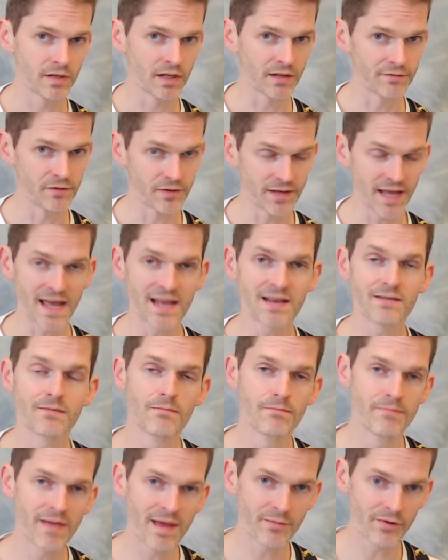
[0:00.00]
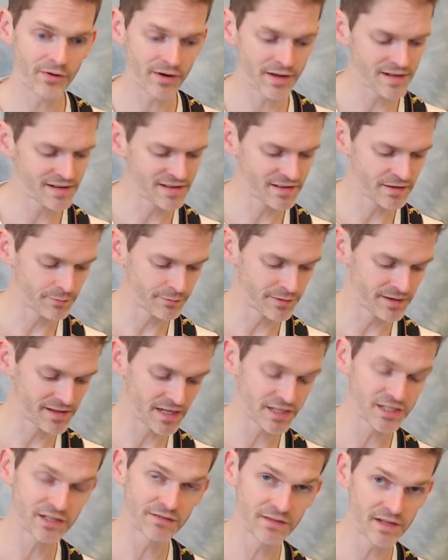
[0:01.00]
If you can, memorize the
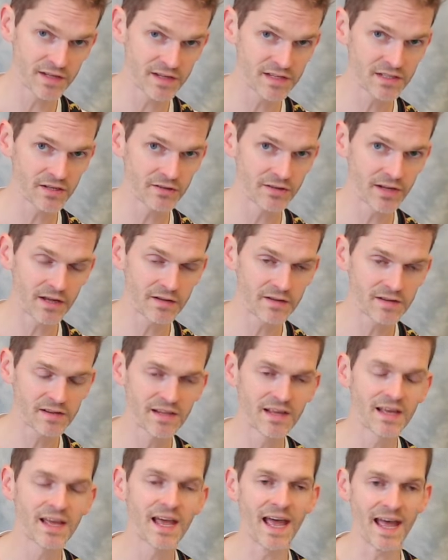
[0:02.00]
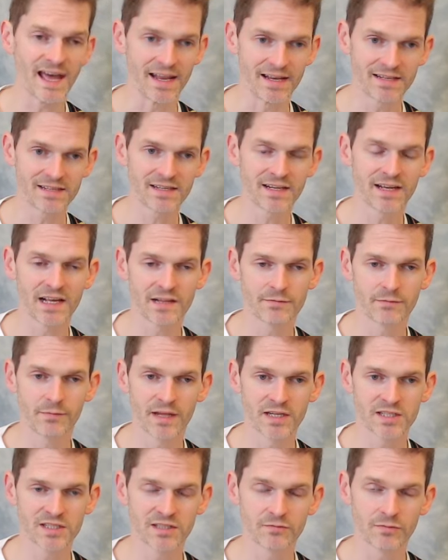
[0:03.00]
position of these 2 notes and, as we
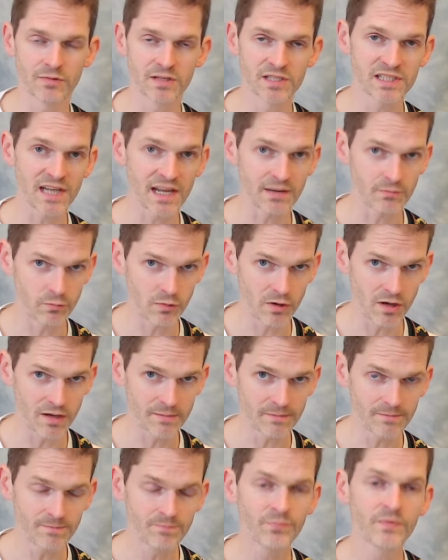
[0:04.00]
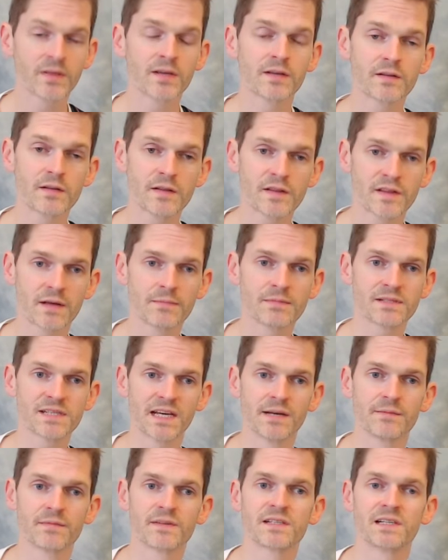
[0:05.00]
mentioned with shape 1,
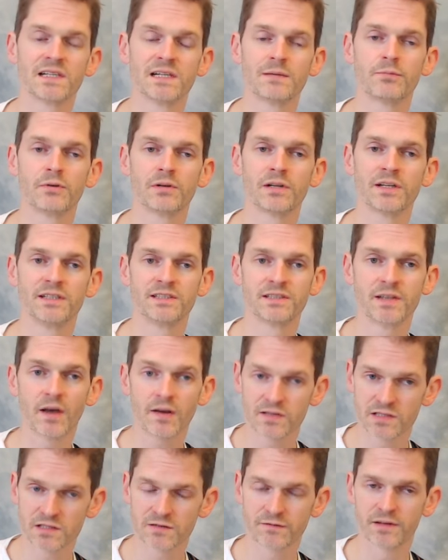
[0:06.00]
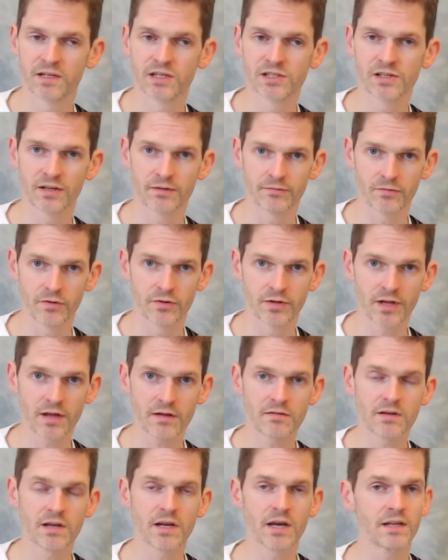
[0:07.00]
sometimes deliberately don't finish on the root
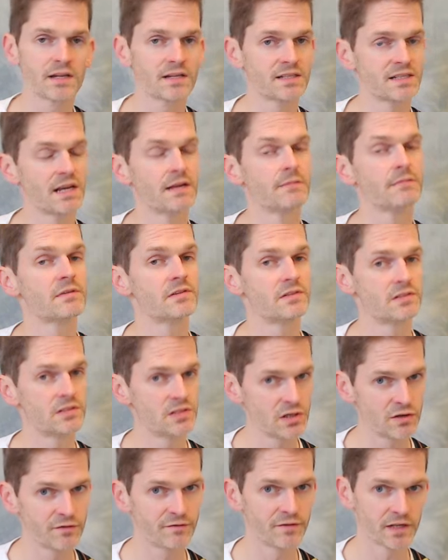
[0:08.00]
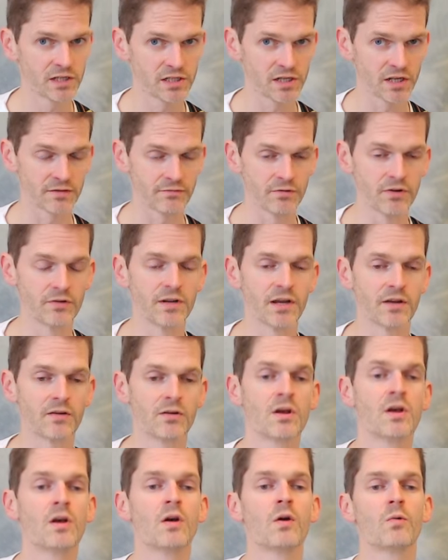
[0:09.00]
note, other times do finish on the root note.
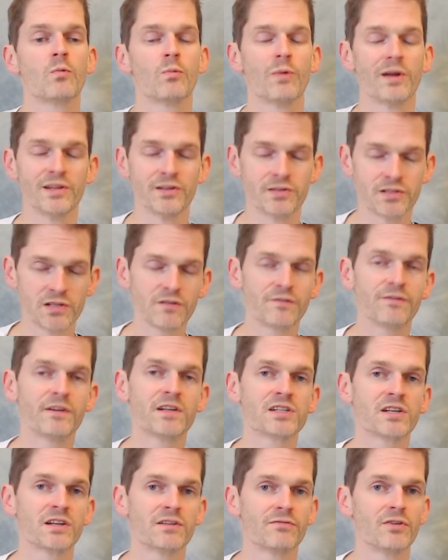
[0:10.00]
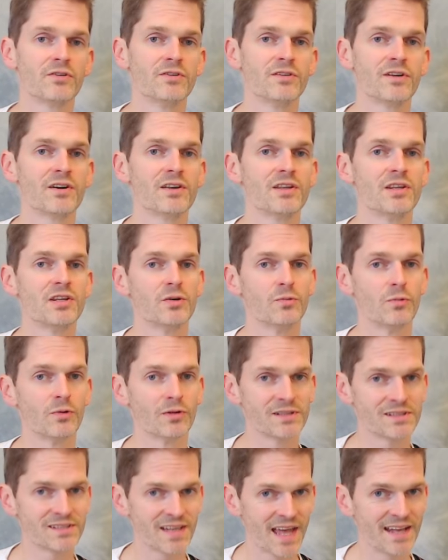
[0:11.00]
When you do finish on the root note, you
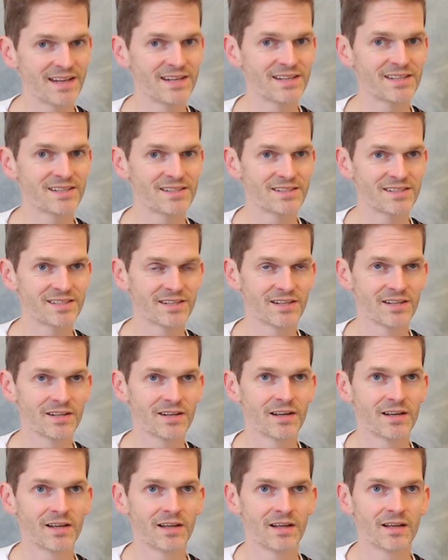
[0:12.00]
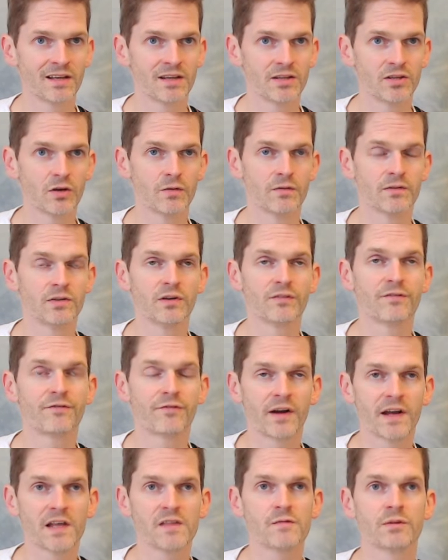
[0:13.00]
will tend to, your
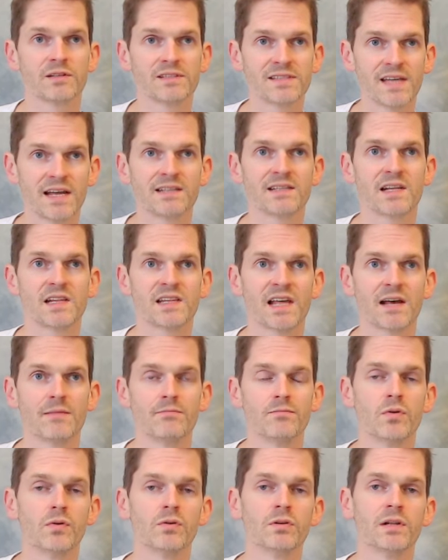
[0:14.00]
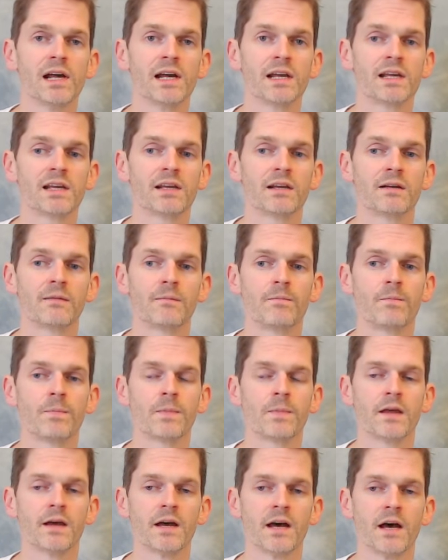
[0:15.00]
phrase will tend to sound more like
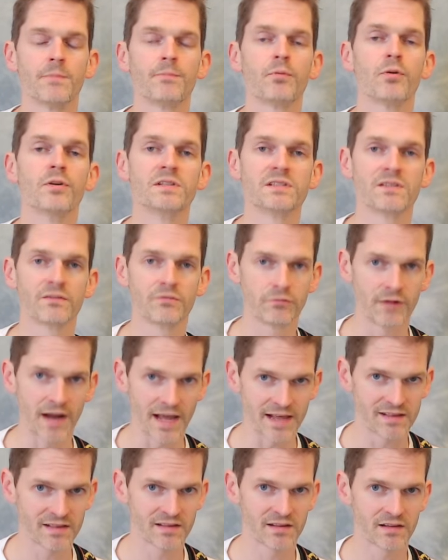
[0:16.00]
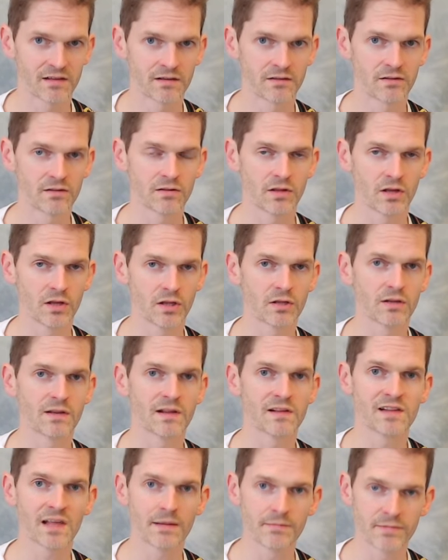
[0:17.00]
a point of rest,
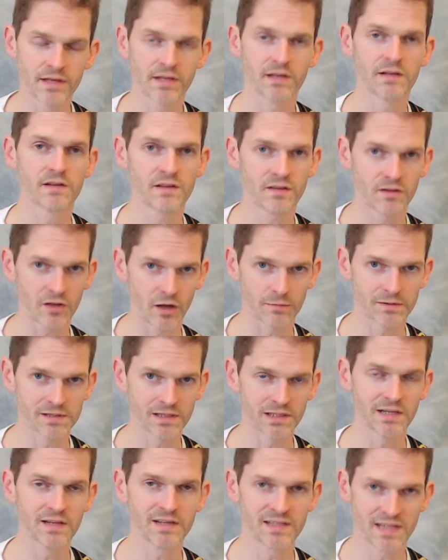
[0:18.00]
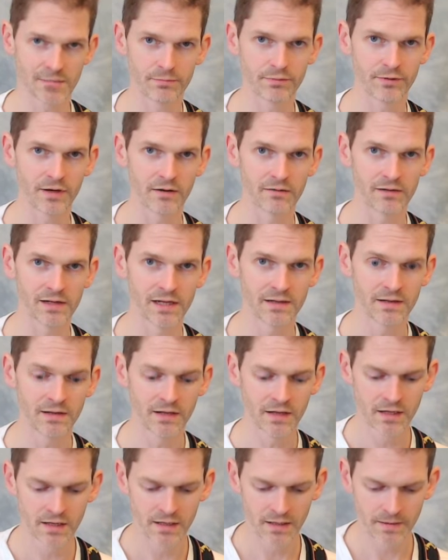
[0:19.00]
that something has stopped, at least temporarily.
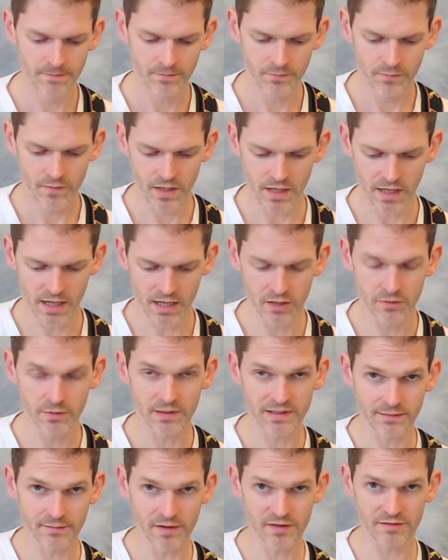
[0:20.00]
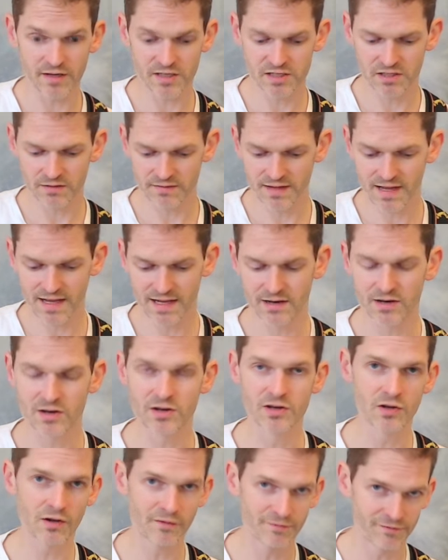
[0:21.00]
Quick demonstration of
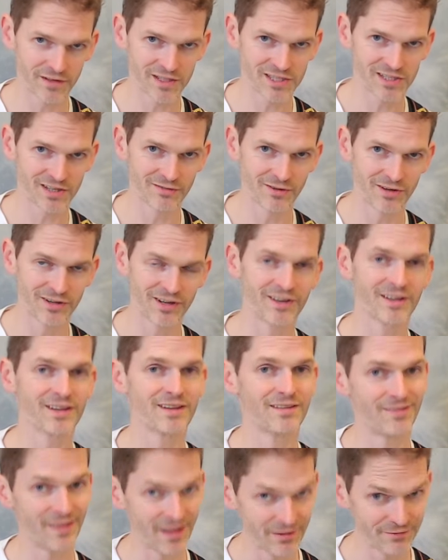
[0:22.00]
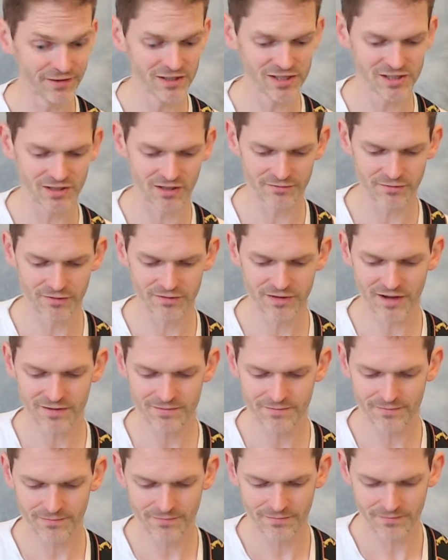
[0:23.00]
that, not finishing on the root note, then finishing on the root
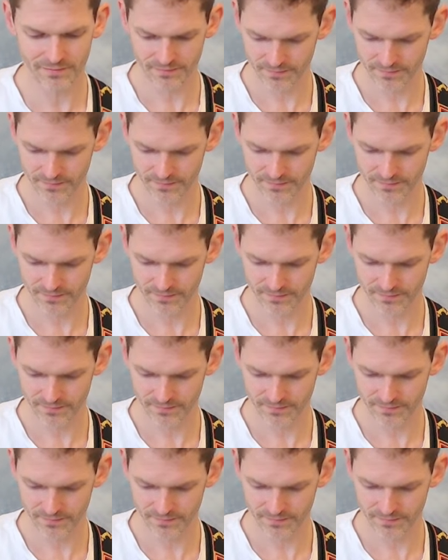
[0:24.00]
note.